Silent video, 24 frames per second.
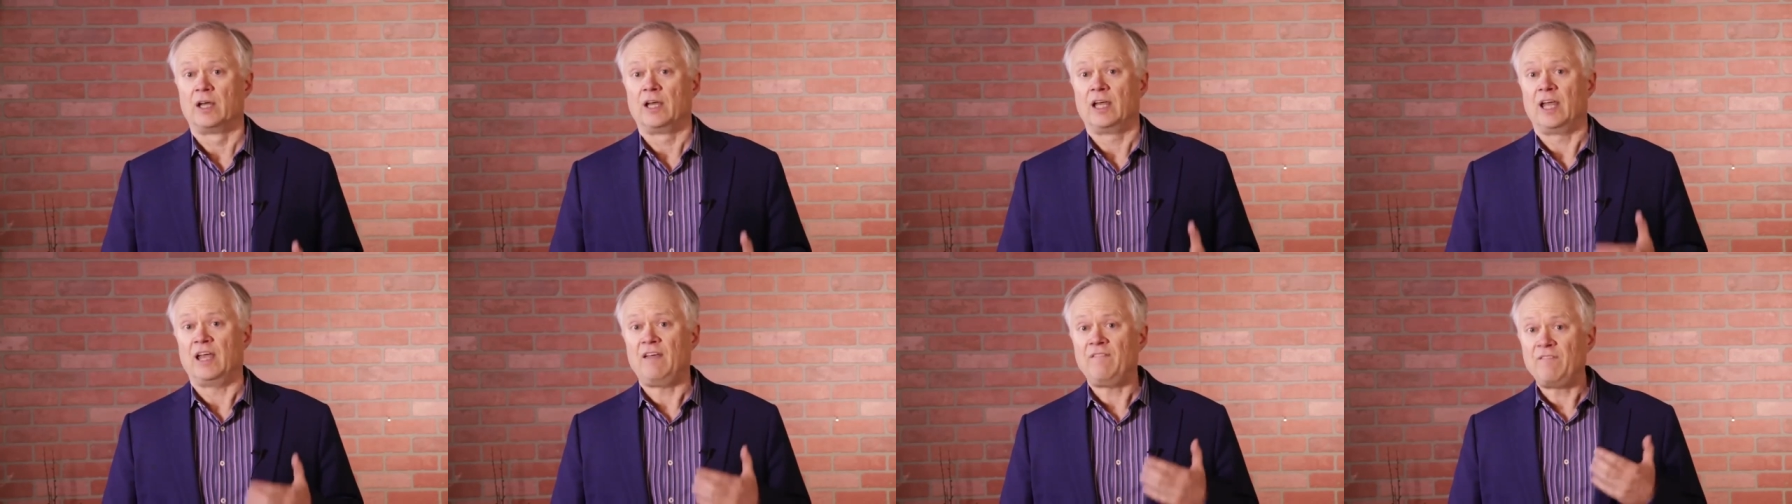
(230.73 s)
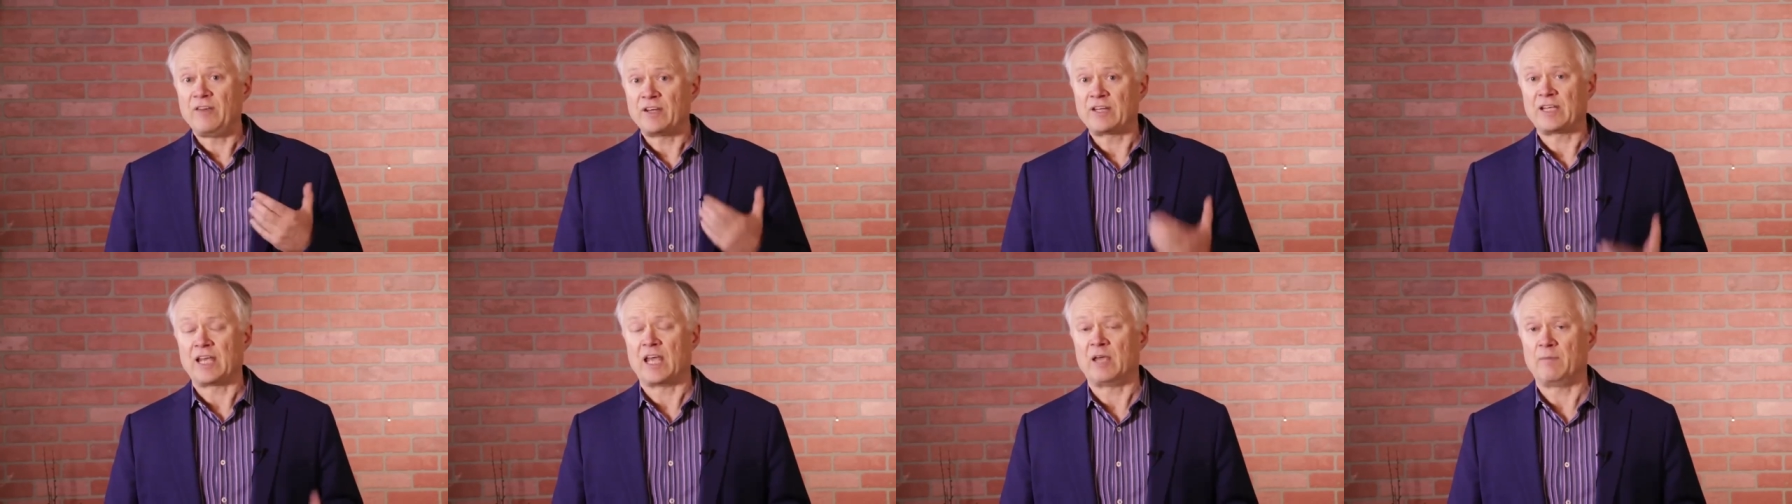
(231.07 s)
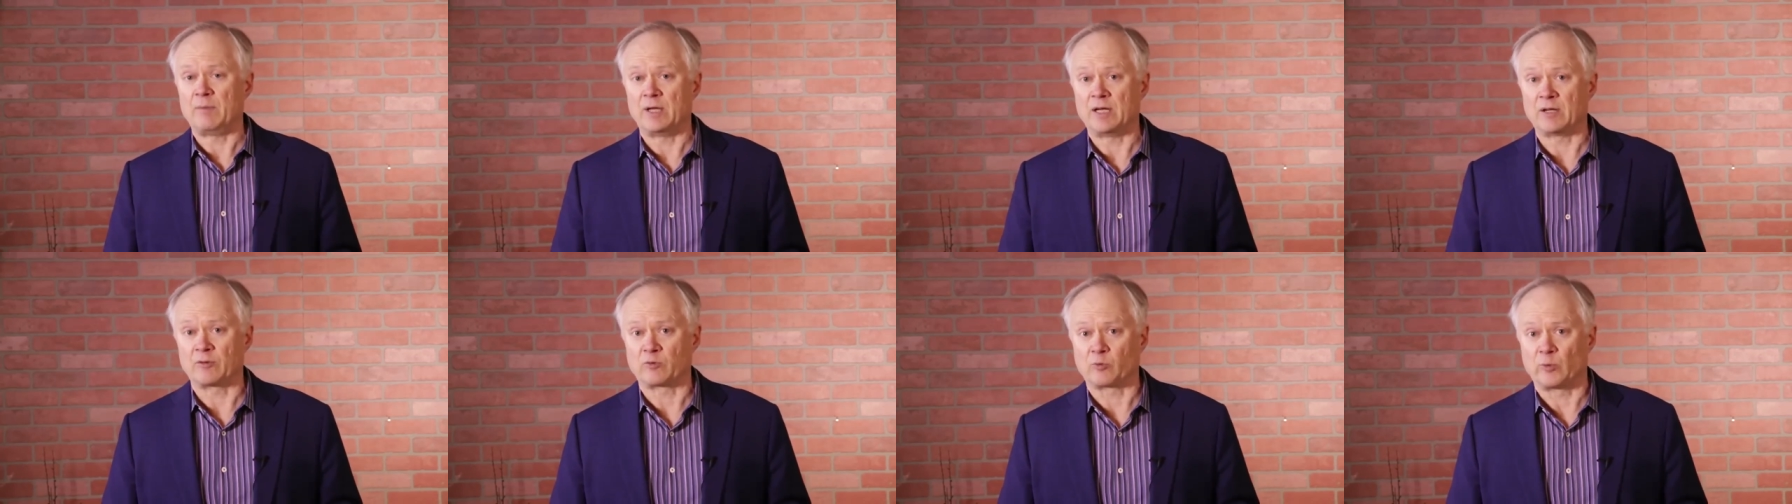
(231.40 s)
If it
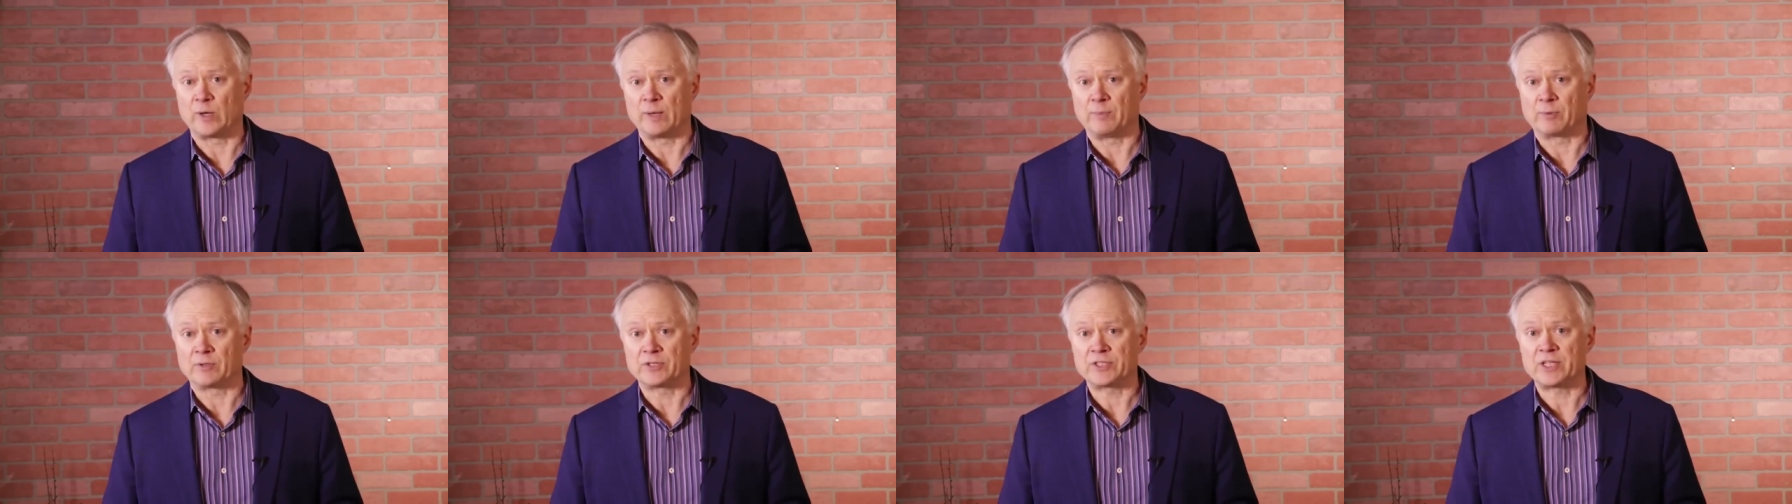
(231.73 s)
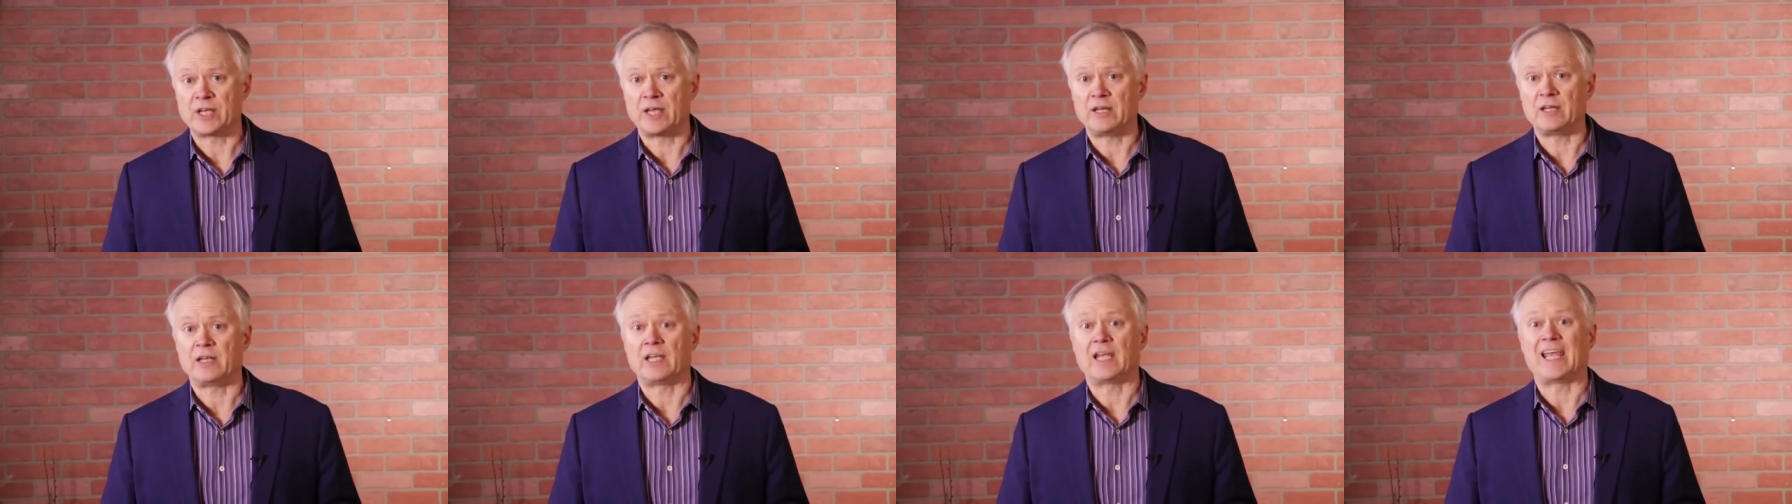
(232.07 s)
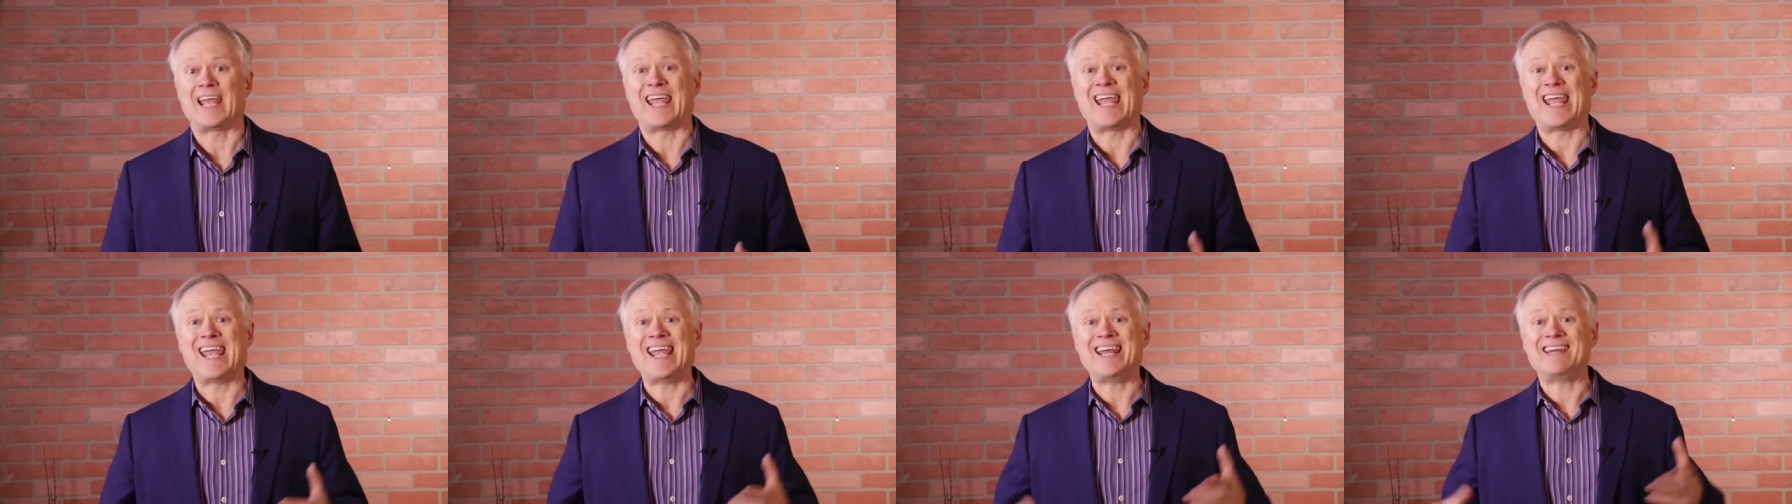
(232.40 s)
came in at 3%
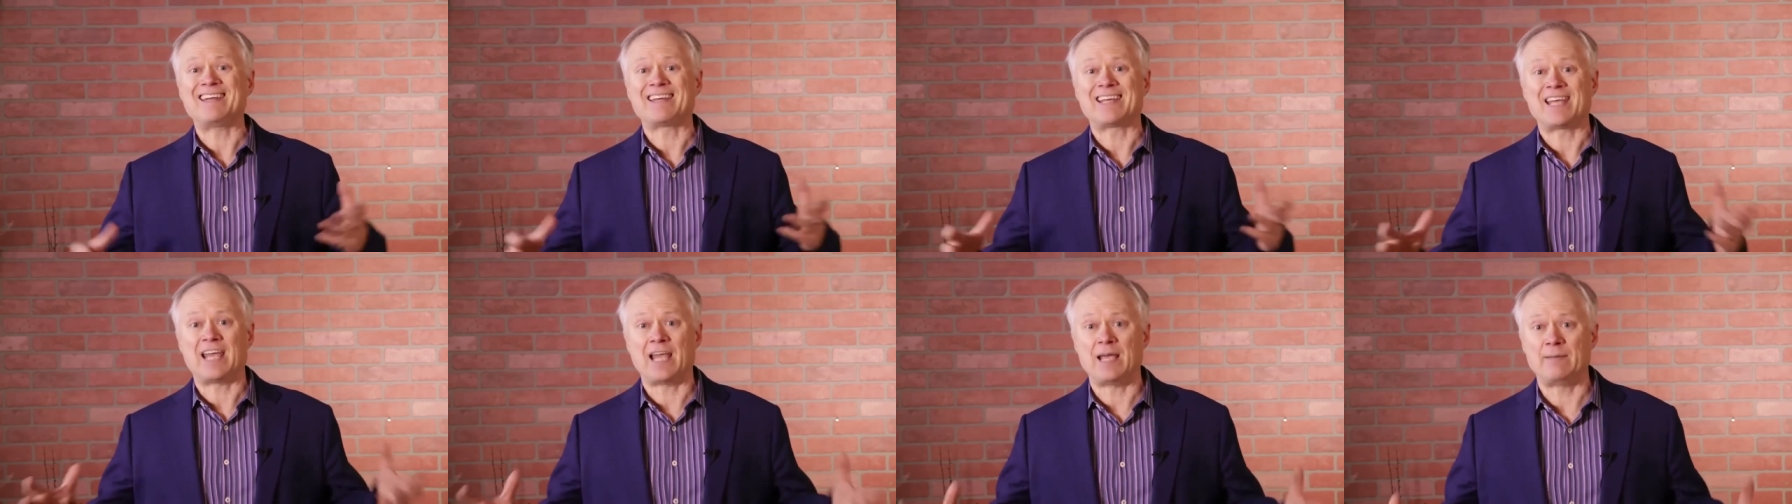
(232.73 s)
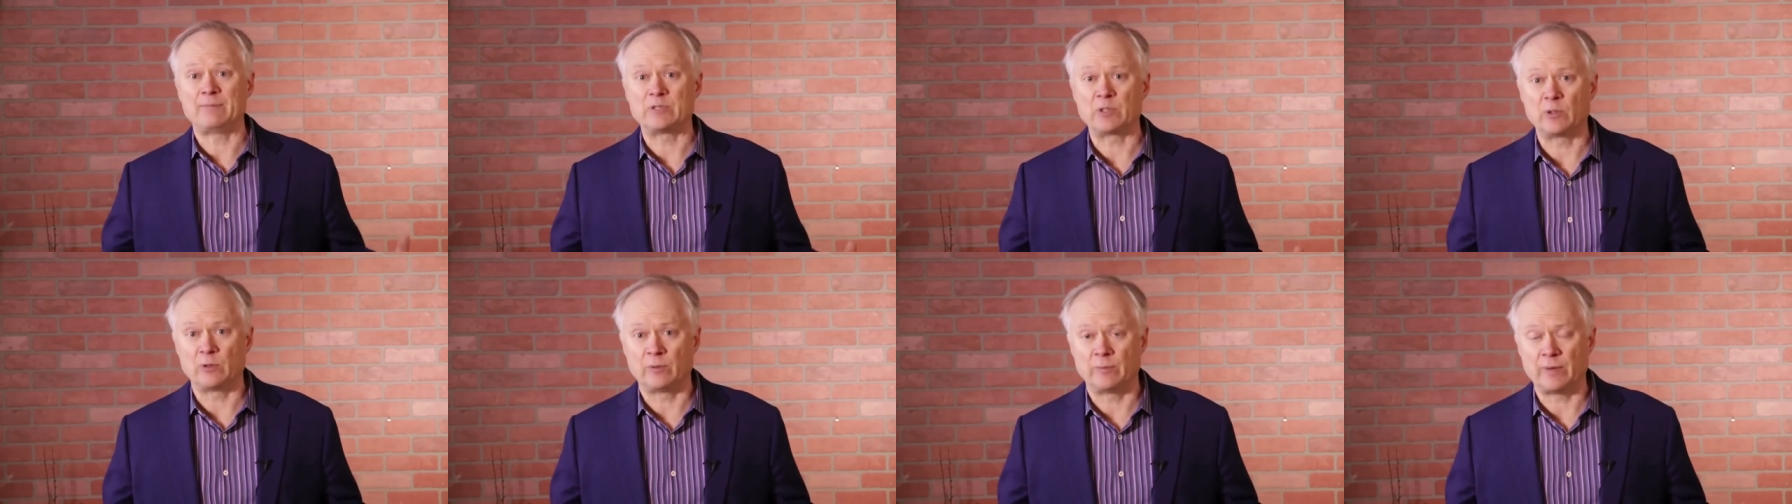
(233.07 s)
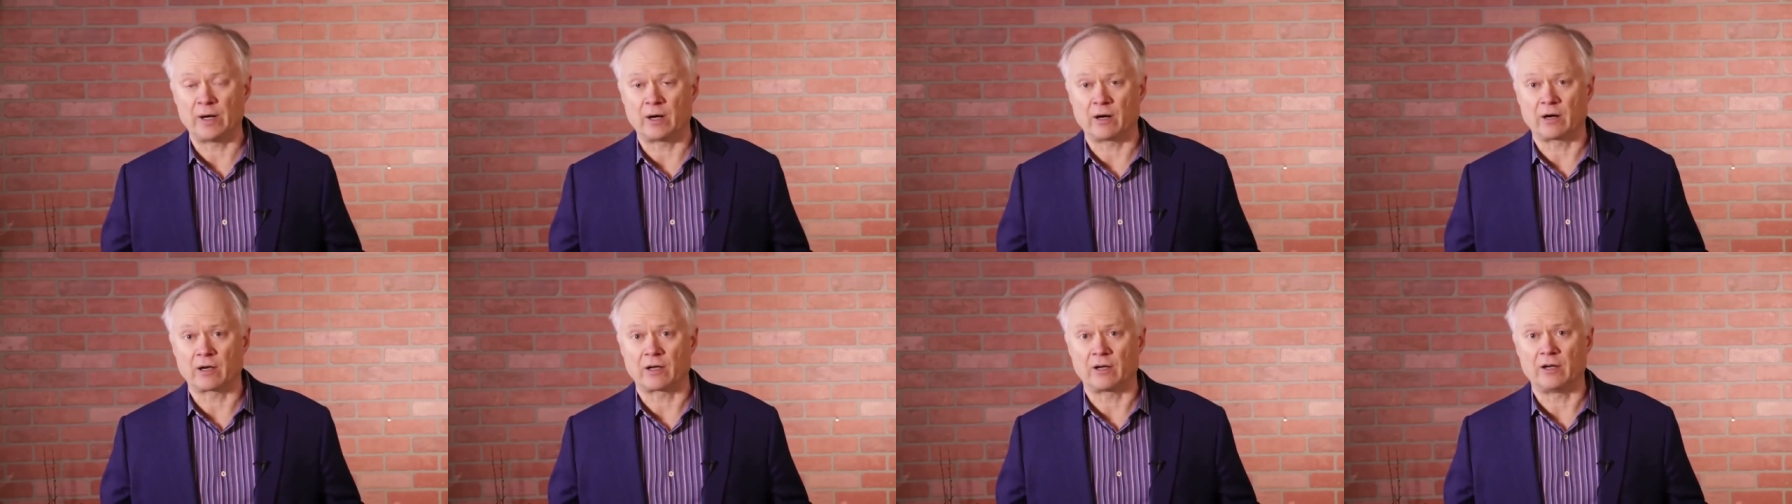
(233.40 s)
and it came to
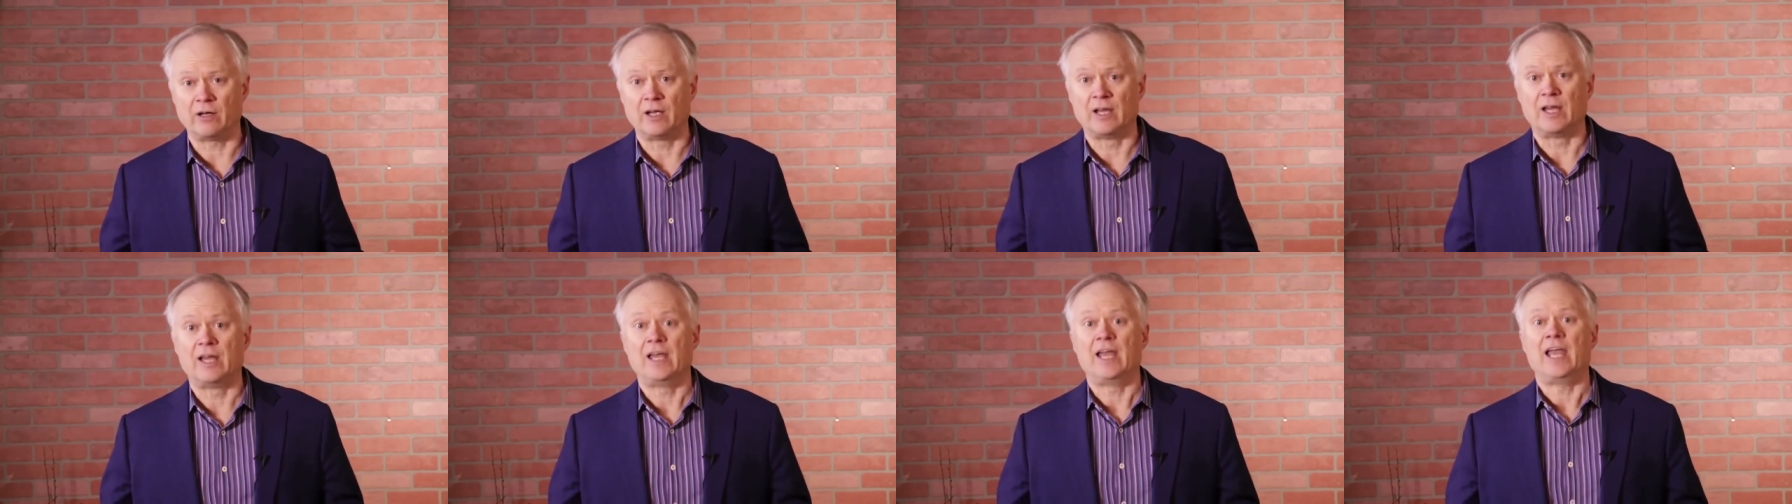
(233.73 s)
America